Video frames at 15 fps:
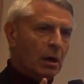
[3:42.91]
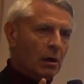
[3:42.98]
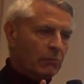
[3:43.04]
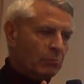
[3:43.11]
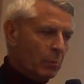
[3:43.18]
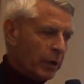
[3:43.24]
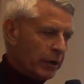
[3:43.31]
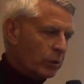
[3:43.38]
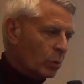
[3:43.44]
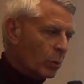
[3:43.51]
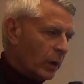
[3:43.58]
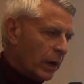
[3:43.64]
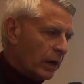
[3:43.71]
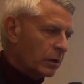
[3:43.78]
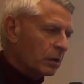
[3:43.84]
of
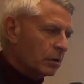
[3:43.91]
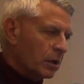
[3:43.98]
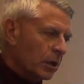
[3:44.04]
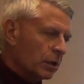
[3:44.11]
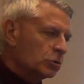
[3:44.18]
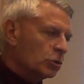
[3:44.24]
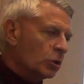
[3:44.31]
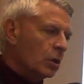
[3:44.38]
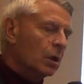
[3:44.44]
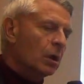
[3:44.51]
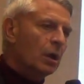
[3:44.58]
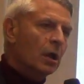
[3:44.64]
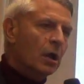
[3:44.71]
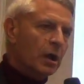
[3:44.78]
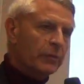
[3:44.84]

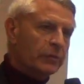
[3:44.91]
microarchitecture,